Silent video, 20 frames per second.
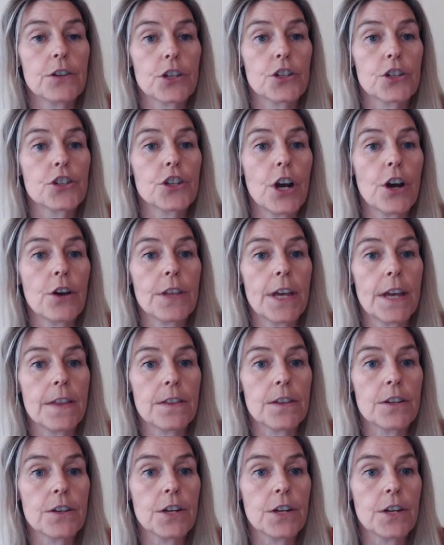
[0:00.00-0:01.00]
show
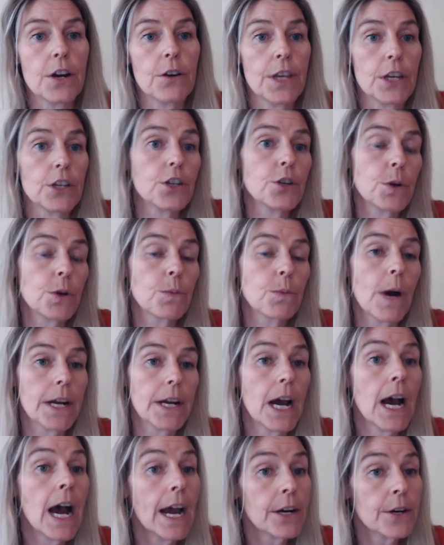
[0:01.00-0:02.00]
that, that you would want
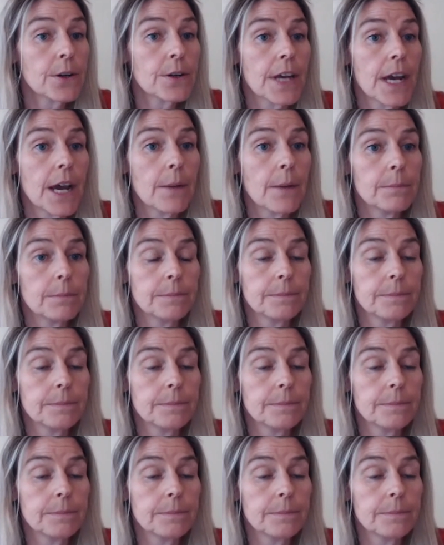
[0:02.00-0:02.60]
to hire them.